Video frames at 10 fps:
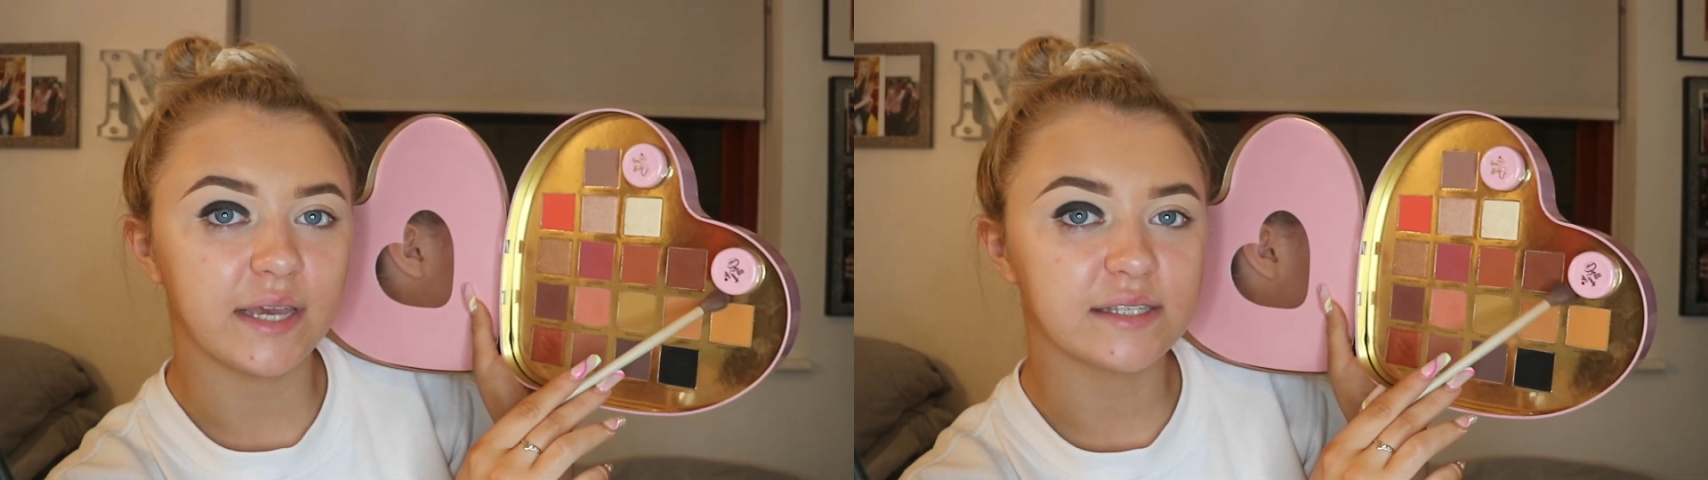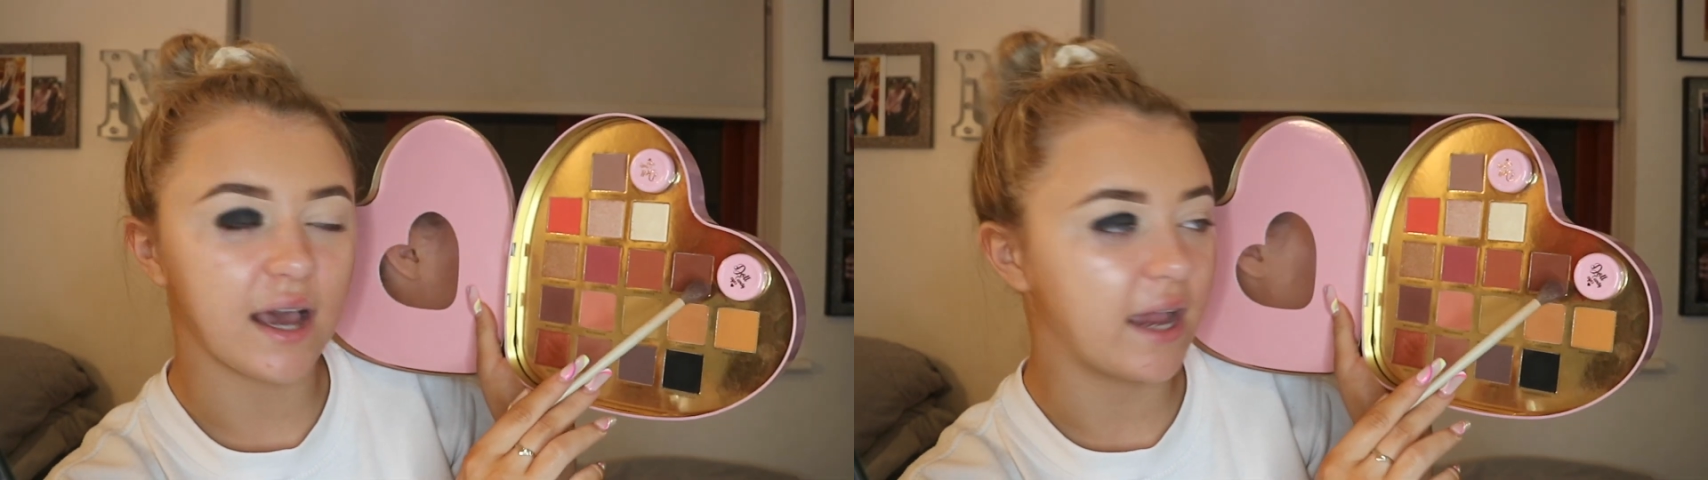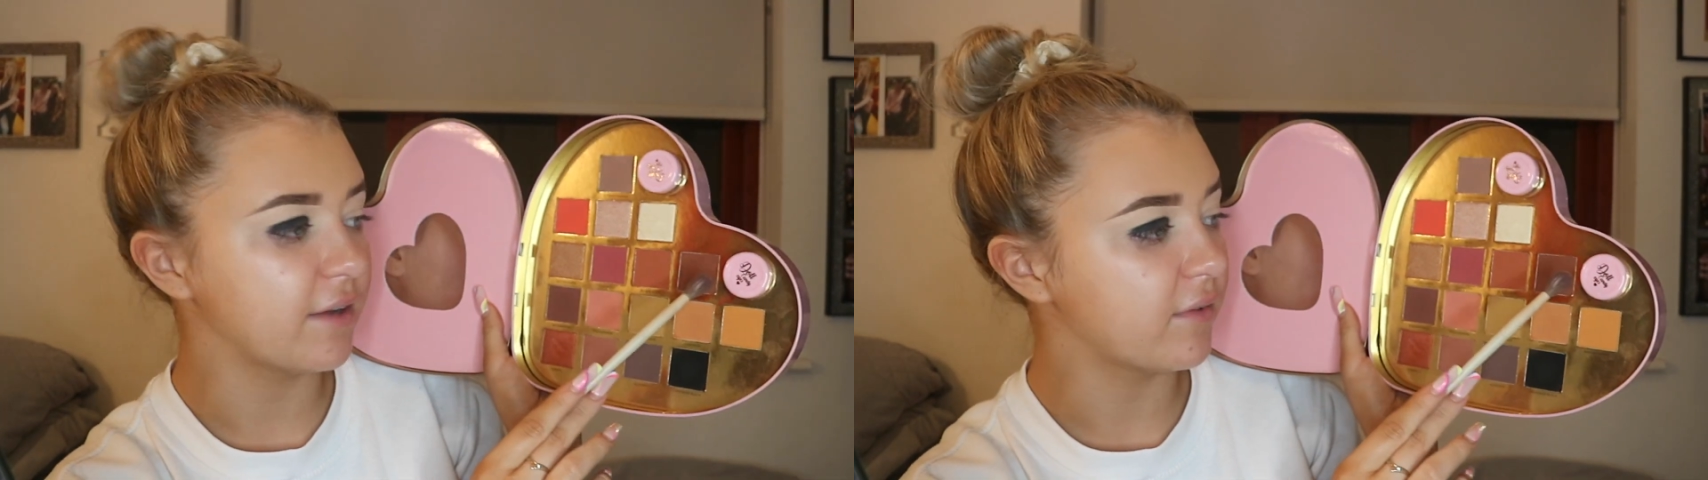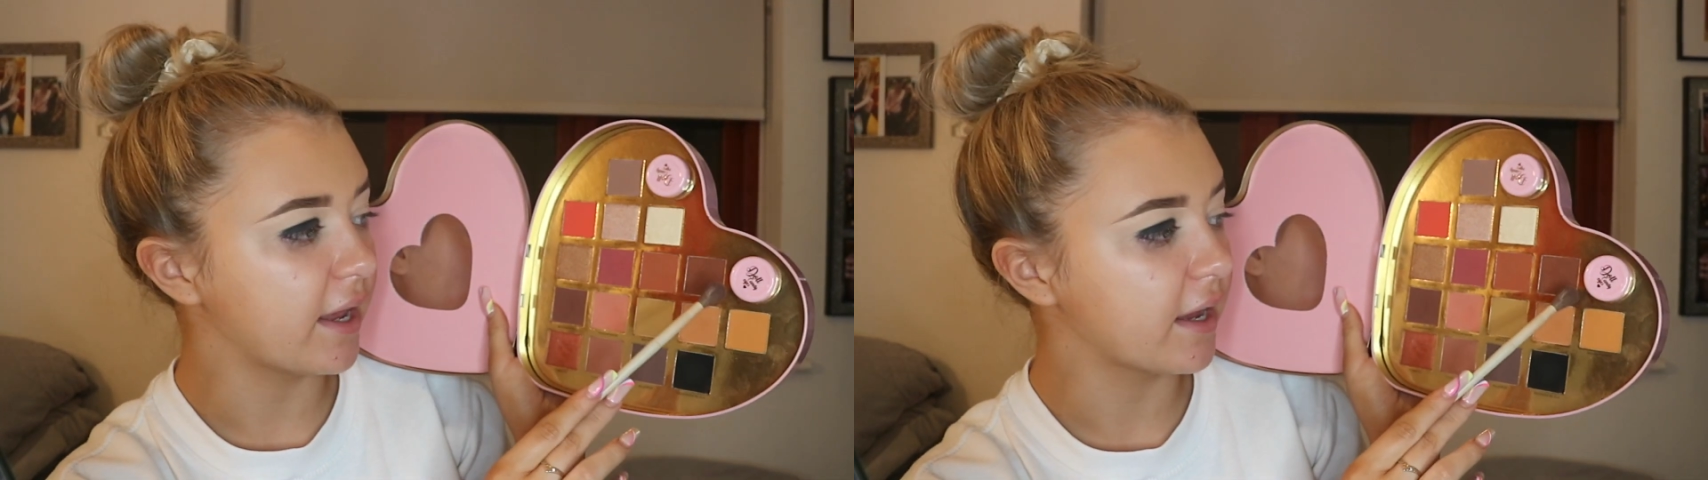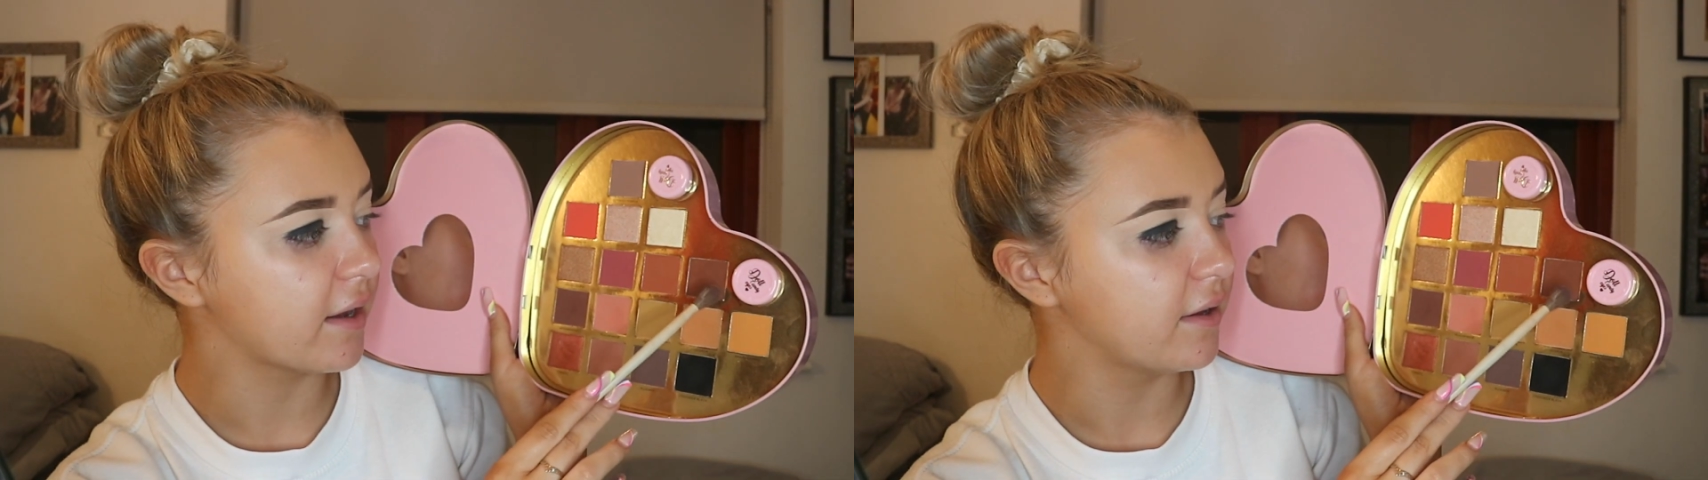It's kind of
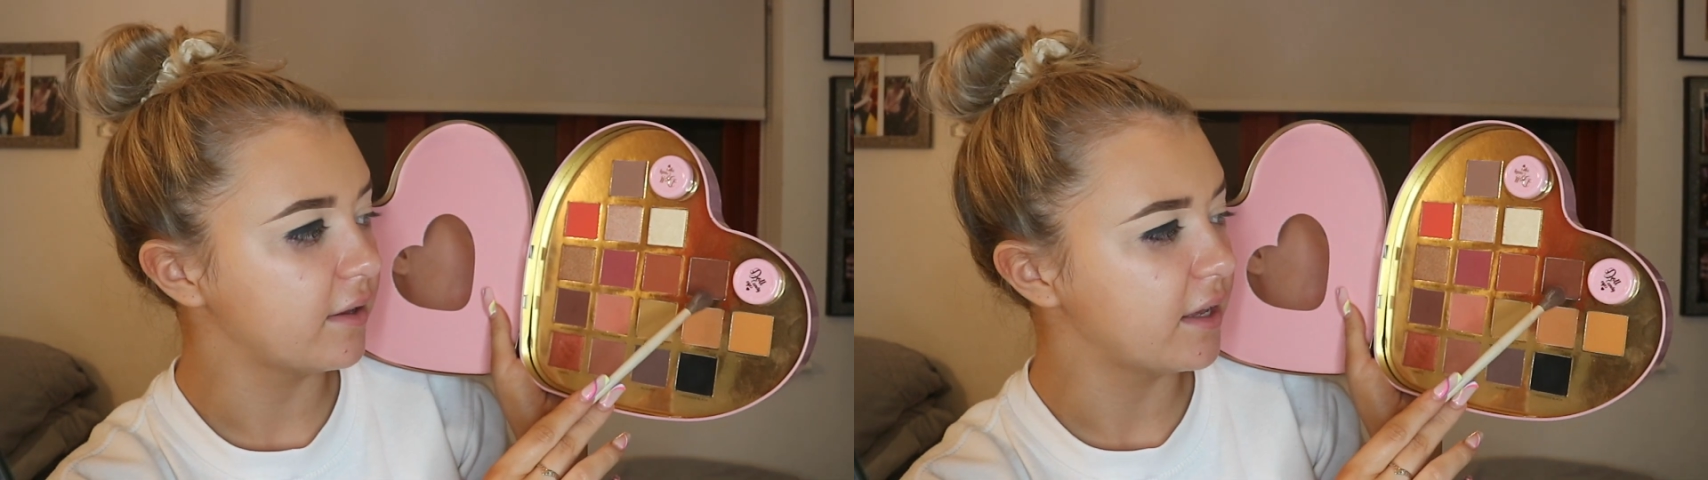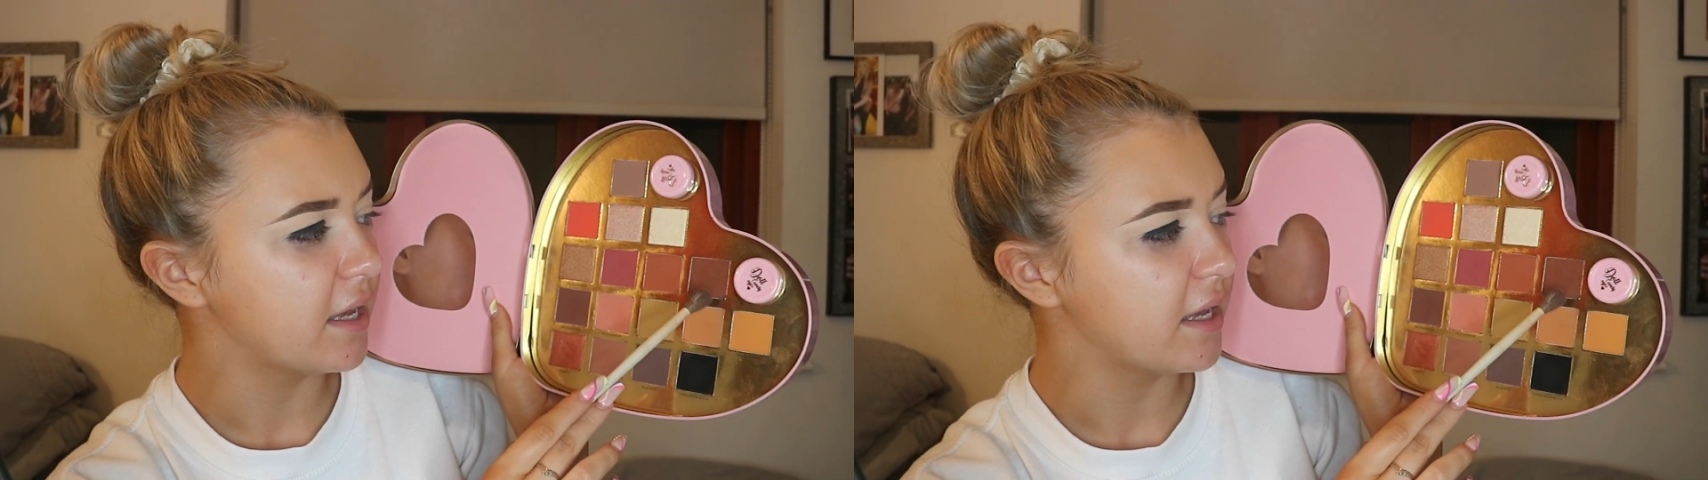like